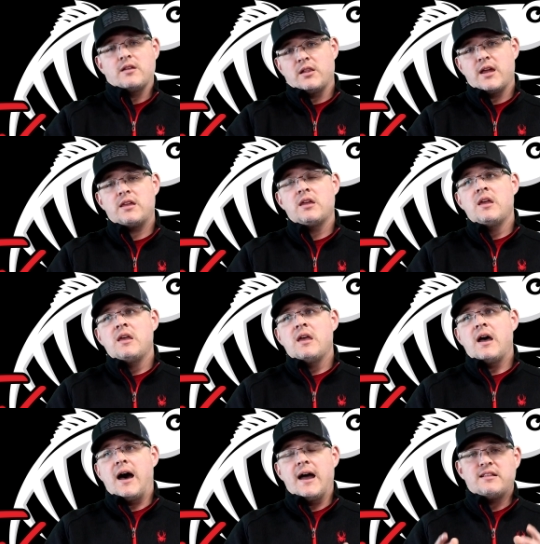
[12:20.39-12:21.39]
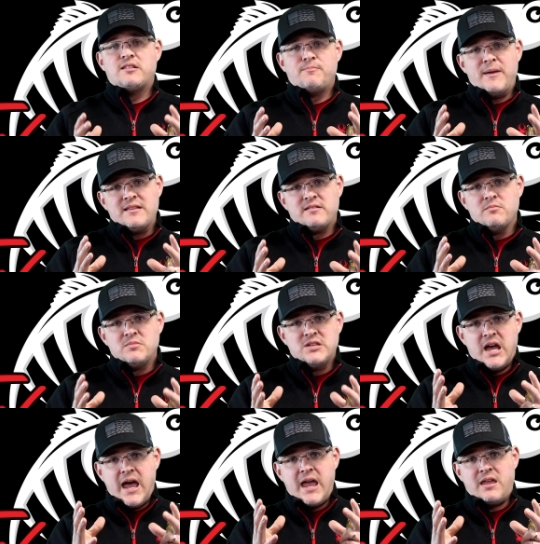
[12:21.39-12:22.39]
and I spend some
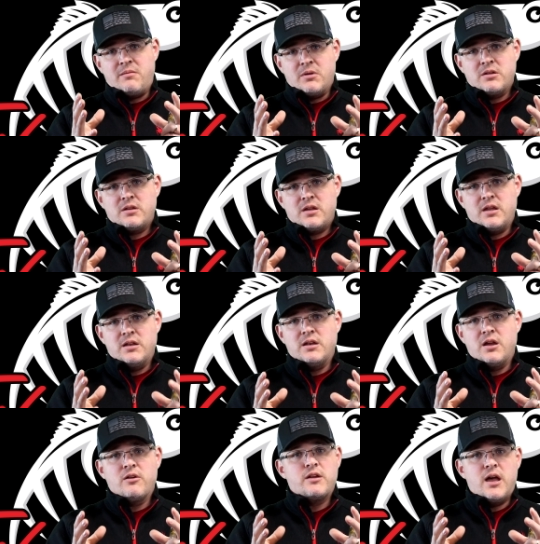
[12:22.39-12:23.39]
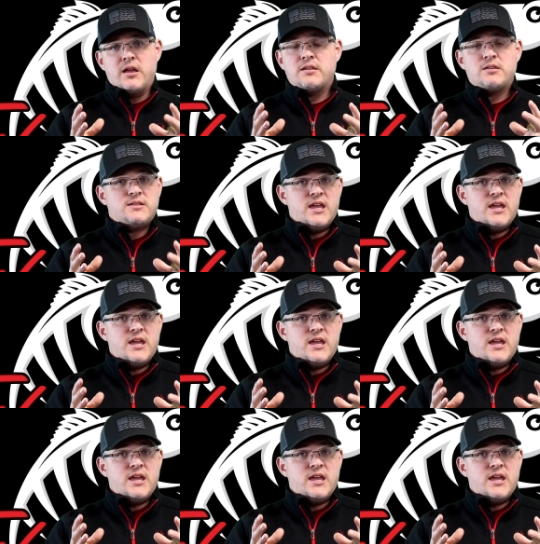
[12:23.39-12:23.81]
time in an area.